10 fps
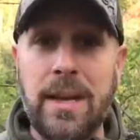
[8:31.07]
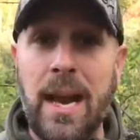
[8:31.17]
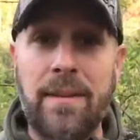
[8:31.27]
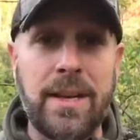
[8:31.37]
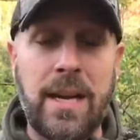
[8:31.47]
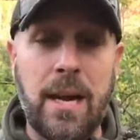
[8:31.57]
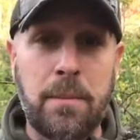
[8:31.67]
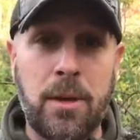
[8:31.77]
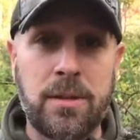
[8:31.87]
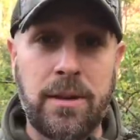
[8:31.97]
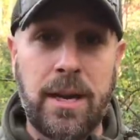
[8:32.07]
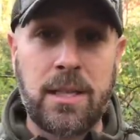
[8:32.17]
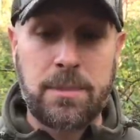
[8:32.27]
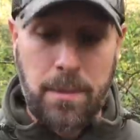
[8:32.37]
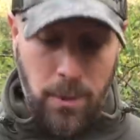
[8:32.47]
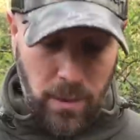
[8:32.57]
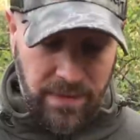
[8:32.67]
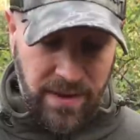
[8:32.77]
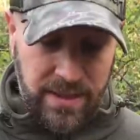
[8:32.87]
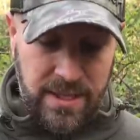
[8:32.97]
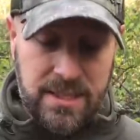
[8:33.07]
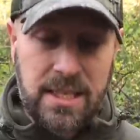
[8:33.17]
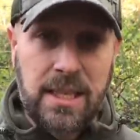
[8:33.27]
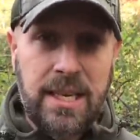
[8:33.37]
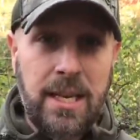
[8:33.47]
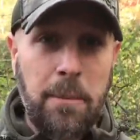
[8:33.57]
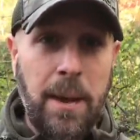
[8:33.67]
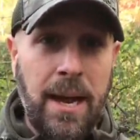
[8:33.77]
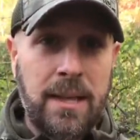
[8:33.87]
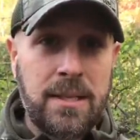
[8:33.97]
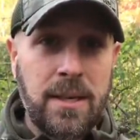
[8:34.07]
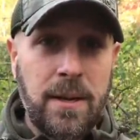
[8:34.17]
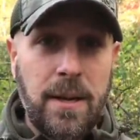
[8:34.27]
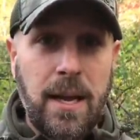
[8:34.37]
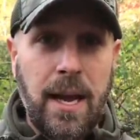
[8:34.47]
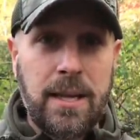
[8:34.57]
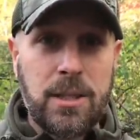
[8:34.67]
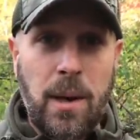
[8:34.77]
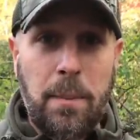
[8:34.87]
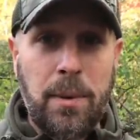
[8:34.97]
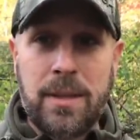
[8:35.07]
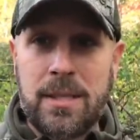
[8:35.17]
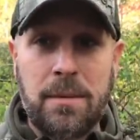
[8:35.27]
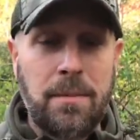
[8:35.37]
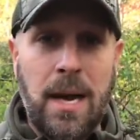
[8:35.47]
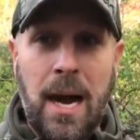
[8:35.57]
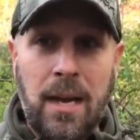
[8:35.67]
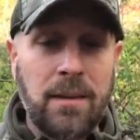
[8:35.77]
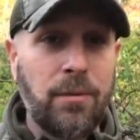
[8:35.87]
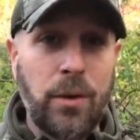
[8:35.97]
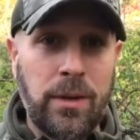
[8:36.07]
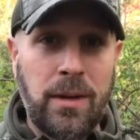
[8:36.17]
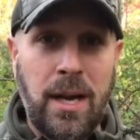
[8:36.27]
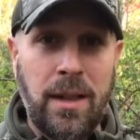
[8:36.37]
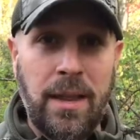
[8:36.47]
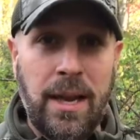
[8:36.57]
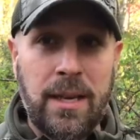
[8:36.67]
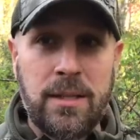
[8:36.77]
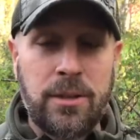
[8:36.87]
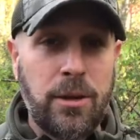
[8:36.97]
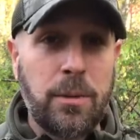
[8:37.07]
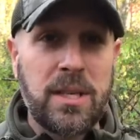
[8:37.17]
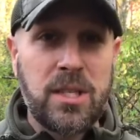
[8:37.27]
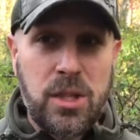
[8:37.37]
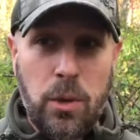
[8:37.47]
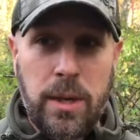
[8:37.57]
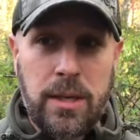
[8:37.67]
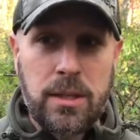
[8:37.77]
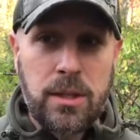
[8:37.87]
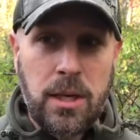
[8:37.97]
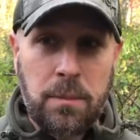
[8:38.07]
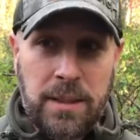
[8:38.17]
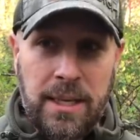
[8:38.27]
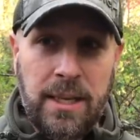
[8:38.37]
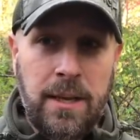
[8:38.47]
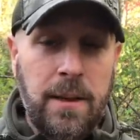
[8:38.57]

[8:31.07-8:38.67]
have any cotton balls at our house, but my wife had these cleaning pads. And so I put some olive oil on that. So you don't want to soak it completely,